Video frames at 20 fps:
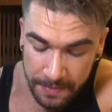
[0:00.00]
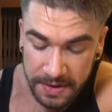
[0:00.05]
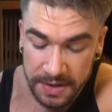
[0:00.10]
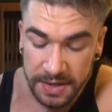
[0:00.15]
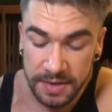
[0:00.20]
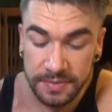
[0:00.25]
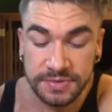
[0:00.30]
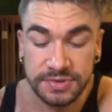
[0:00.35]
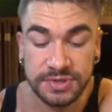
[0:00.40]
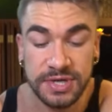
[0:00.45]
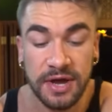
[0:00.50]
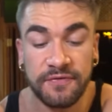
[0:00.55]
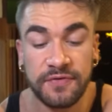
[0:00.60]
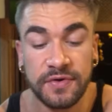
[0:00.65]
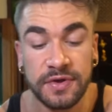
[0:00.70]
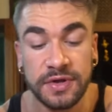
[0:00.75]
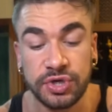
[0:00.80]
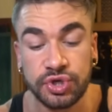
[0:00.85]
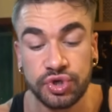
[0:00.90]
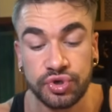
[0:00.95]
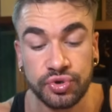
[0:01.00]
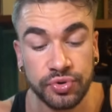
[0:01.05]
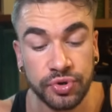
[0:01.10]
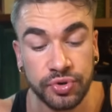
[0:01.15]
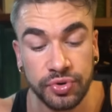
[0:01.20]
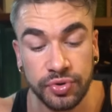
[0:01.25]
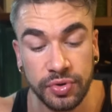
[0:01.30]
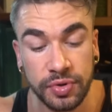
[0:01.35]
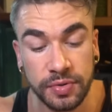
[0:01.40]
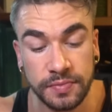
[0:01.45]
mean, it was definitely
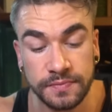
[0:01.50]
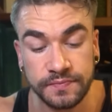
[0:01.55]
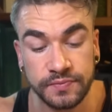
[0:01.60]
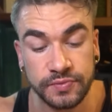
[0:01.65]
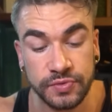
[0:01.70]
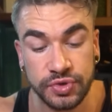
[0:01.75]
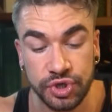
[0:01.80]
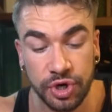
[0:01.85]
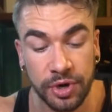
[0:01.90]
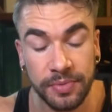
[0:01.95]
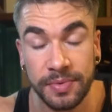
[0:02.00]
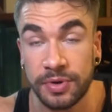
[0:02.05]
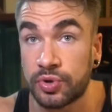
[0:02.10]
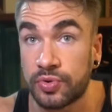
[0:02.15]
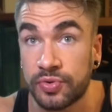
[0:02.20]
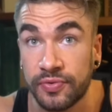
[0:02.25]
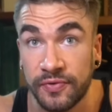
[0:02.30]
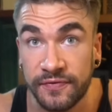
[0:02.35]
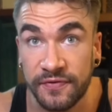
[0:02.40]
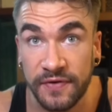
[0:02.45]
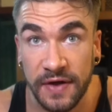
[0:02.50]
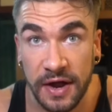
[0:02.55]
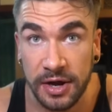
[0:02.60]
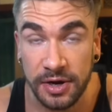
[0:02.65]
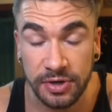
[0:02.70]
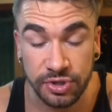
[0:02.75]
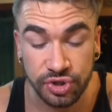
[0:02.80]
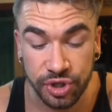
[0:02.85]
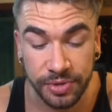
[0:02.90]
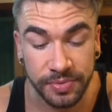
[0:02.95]
true German
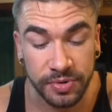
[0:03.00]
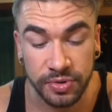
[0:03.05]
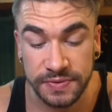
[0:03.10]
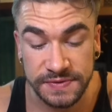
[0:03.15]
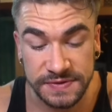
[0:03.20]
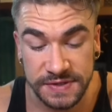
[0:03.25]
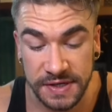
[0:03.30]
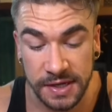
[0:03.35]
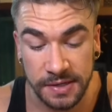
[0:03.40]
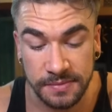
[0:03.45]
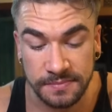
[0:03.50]
fare, German cuisine,